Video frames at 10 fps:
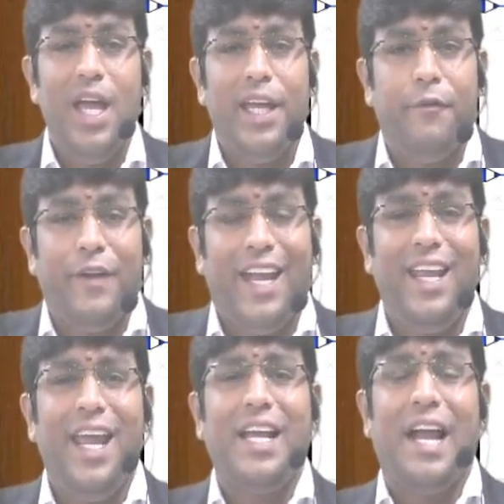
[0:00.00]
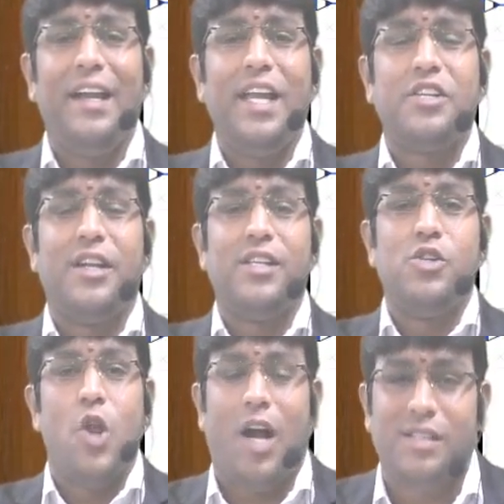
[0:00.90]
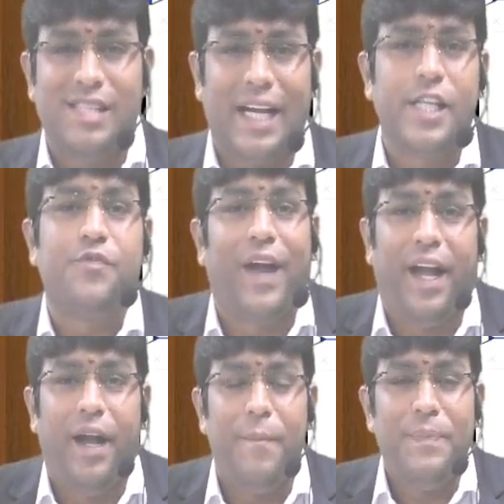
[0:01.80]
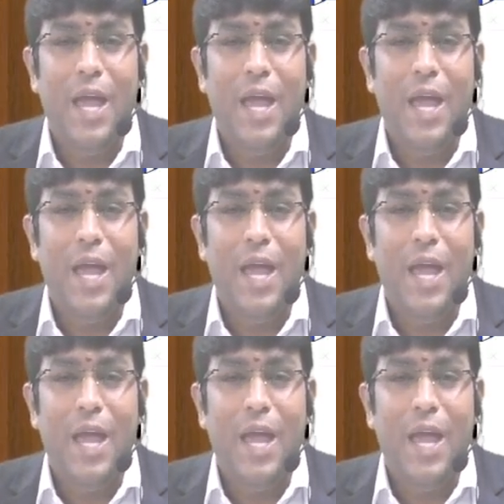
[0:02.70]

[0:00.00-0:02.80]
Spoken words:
If any condition is not satisfied,